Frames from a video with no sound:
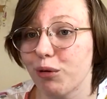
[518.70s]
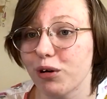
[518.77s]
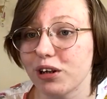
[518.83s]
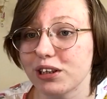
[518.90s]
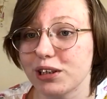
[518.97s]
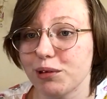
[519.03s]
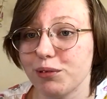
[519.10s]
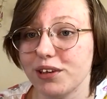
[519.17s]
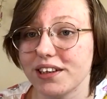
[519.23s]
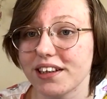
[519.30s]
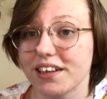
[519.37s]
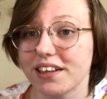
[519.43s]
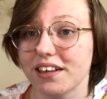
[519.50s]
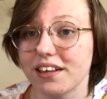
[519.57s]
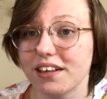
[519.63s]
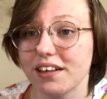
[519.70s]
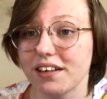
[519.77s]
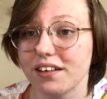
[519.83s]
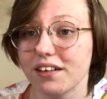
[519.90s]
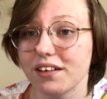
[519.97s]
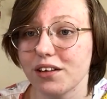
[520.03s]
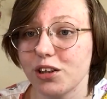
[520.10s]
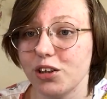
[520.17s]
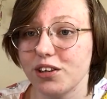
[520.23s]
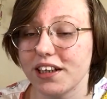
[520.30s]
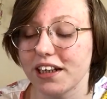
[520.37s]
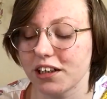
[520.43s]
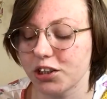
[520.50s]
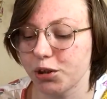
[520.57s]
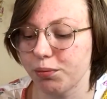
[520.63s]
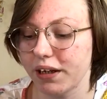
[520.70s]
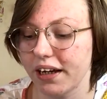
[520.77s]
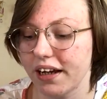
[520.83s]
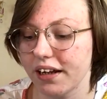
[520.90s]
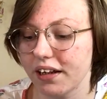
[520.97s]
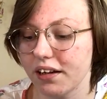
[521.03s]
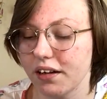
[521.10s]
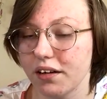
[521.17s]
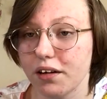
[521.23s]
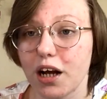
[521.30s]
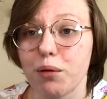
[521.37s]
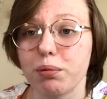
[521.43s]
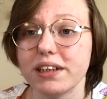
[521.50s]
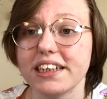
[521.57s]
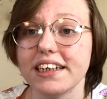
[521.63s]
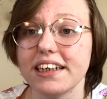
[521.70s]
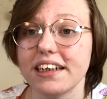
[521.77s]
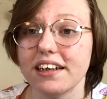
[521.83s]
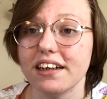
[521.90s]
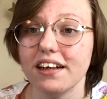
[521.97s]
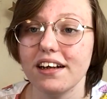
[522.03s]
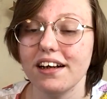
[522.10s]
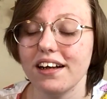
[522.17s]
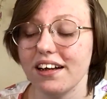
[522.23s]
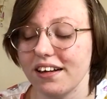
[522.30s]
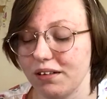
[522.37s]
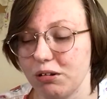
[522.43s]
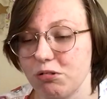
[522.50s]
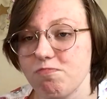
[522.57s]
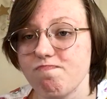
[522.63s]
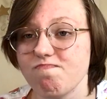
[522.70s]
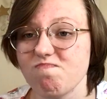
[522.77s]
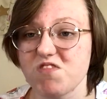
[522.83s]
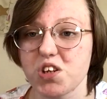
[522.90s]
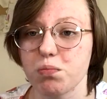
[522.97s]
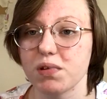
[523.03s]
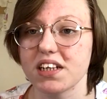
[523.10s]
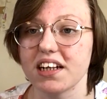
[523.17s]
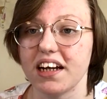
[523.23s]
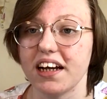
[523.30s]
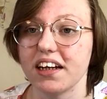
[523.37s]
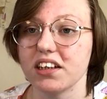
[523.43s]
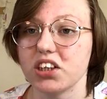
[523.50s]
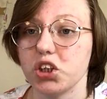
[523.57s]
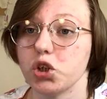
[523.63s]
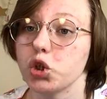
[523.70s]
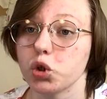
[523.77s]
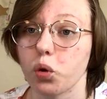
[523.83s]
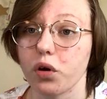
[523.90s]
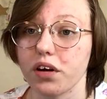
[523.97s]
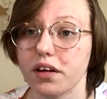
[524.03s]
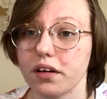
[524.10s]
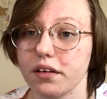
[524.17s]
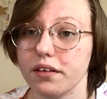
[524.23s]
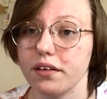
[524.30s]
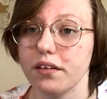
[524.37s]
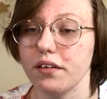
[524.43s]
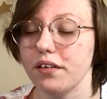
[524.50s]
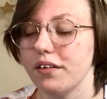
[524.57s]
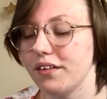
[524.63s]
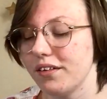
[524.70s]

Animal Crossing music, cute texture pack, cup of tea, some snacks, you're sorted.